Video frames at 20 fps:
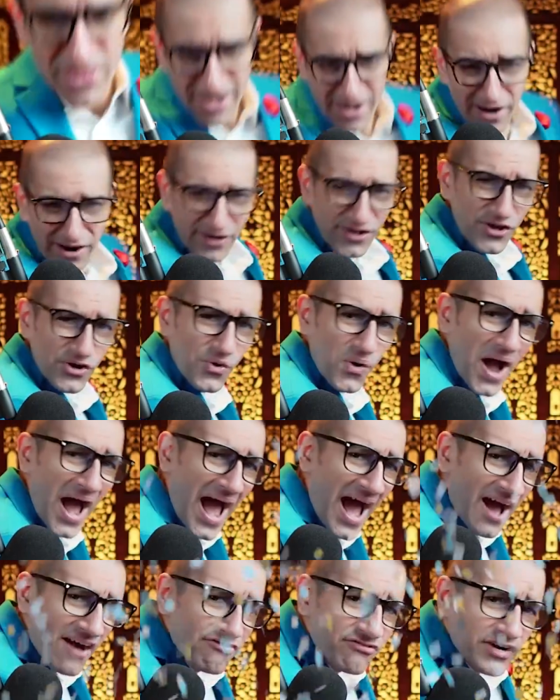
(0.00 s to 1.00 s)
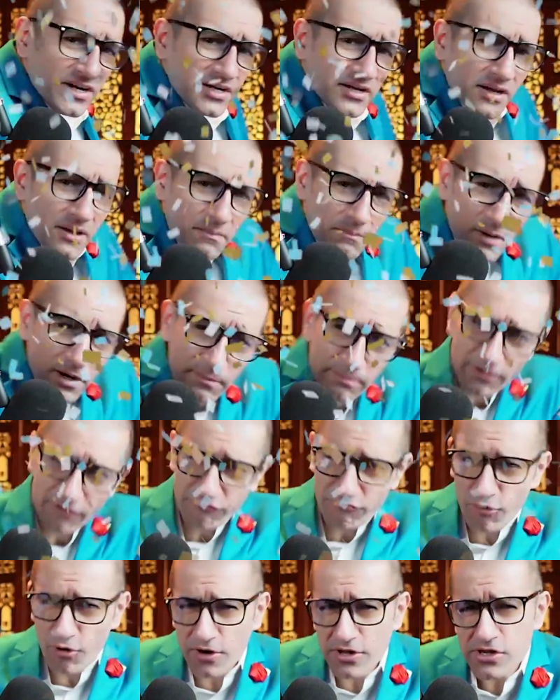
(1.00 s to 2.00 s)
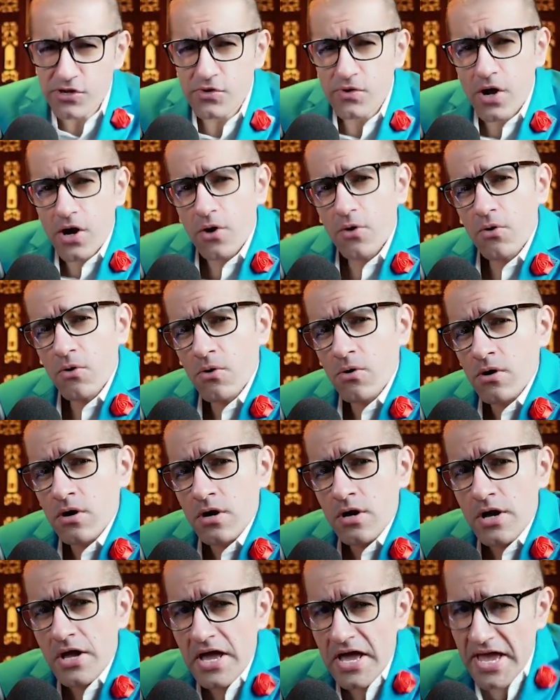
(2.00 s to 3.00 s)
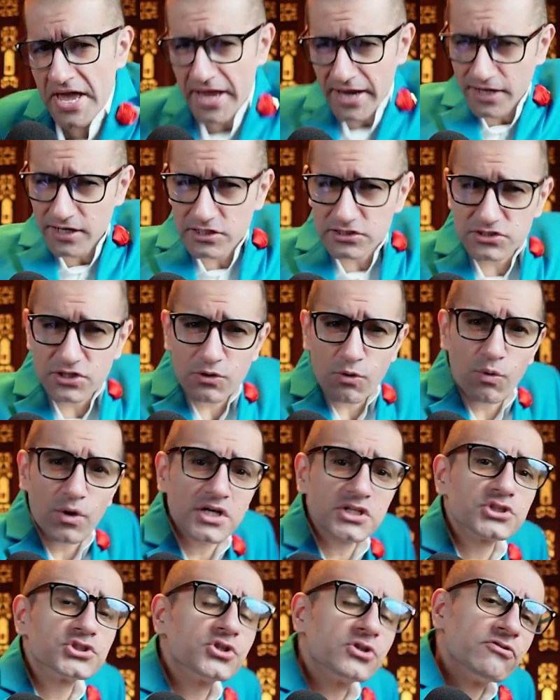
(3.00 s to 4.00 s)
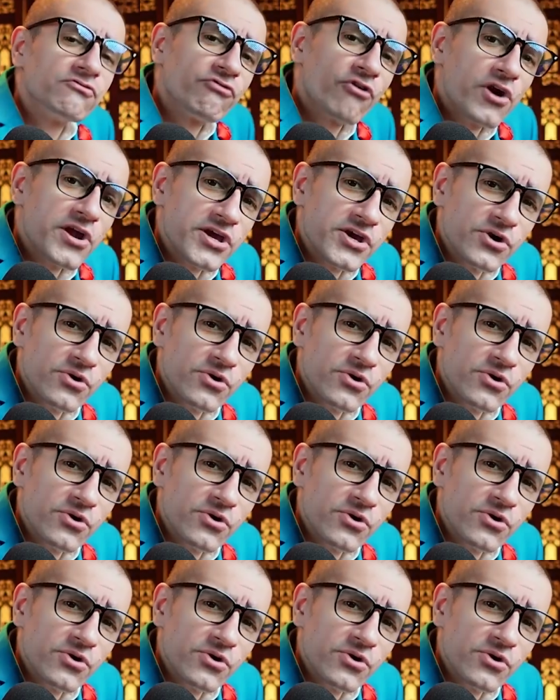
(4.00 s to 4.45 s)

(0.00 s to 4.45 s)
There you have it. But before you go, here's a question for